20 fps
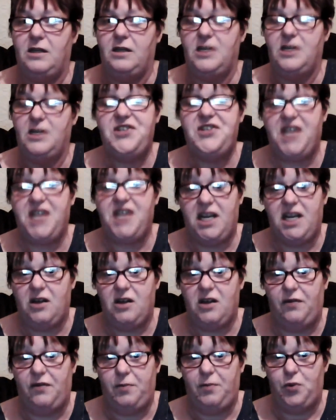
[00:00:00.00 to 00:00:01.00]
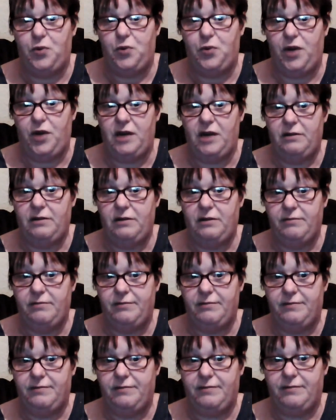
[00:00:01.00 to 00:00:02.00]
Sticky toffee pudding,
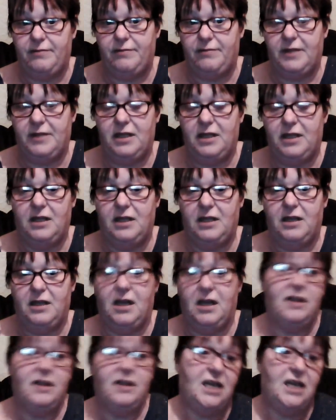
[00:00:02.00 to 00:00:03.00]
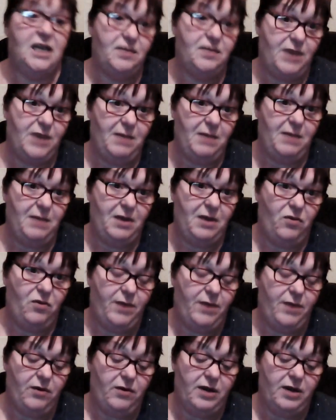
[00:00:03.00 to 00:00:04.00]
and that is by Mary
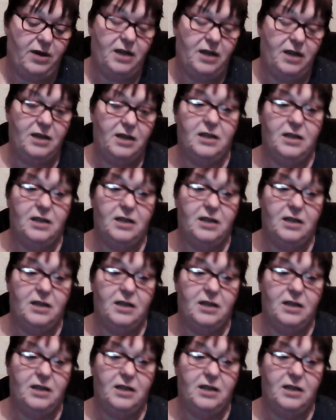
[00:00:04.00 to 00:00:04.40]
Berry.